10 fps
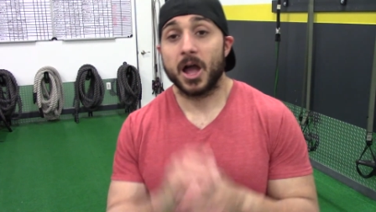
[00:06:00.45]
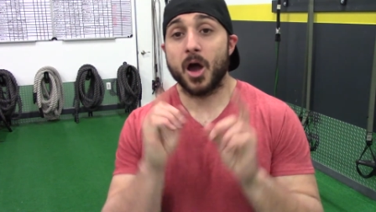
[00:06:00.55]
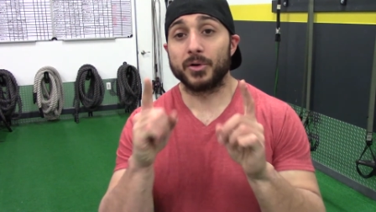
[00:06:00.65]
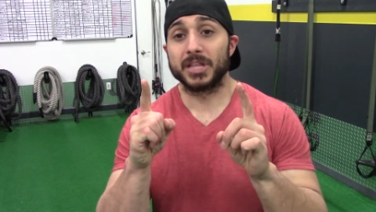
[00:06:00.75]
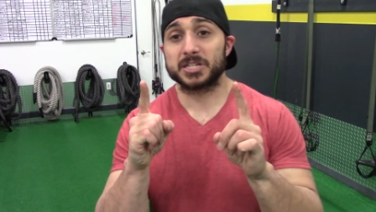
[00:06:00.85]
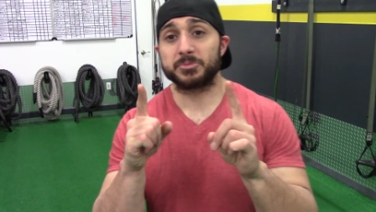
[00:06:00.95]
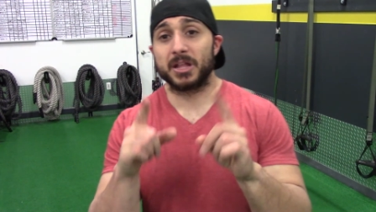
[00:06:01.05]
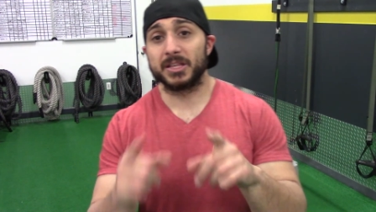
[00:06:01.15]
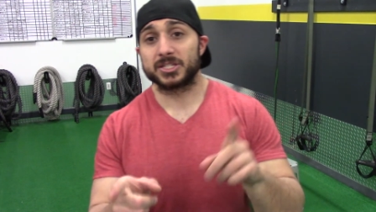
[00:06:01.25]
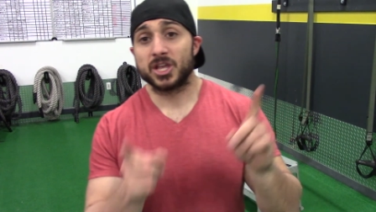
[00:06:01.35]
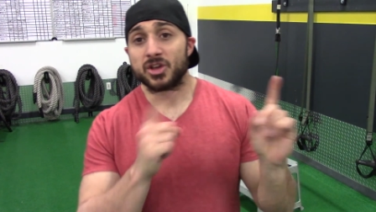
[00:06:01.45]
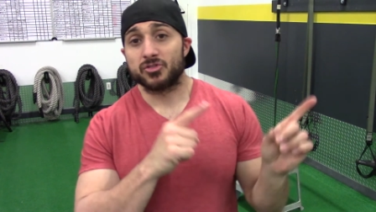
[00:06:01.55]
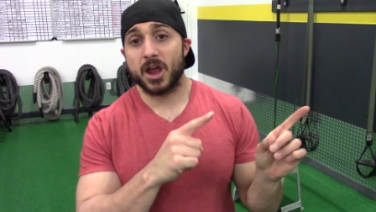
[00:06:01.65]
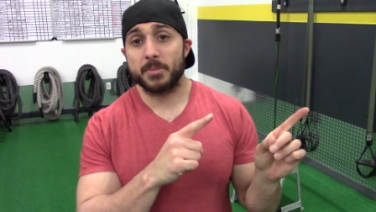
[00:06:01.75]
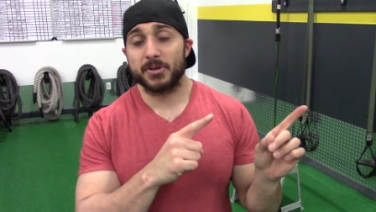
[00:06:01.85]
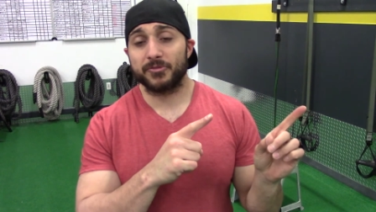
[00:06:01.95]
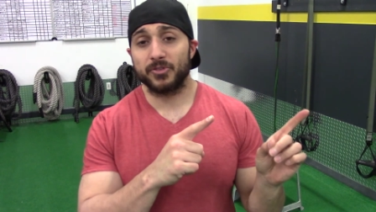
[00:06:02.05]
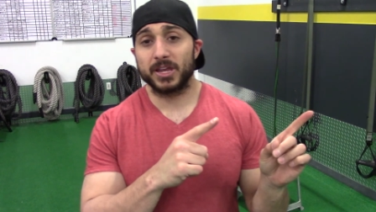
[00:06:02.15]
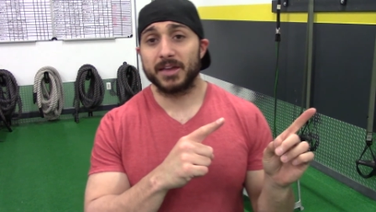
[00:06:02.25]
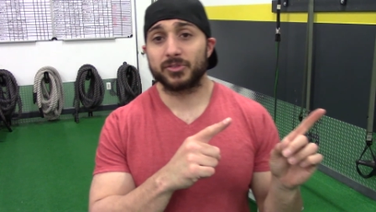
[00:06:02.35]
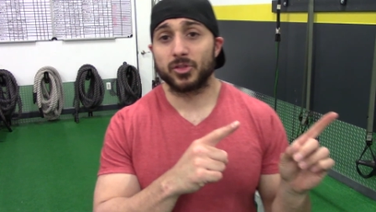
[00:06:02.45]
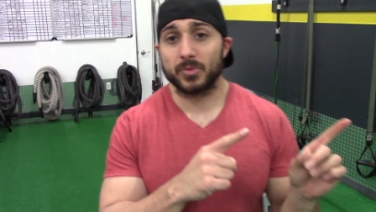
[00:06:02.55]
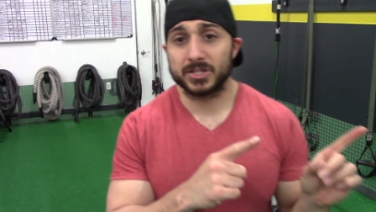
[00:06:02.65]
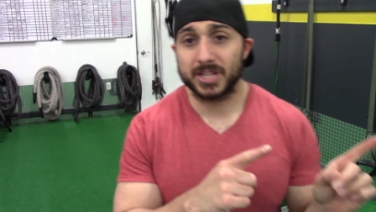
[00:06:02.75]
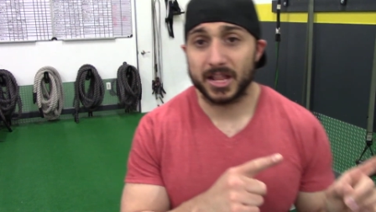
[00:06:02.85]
Oh, and last but not least, grab your free gift on the right side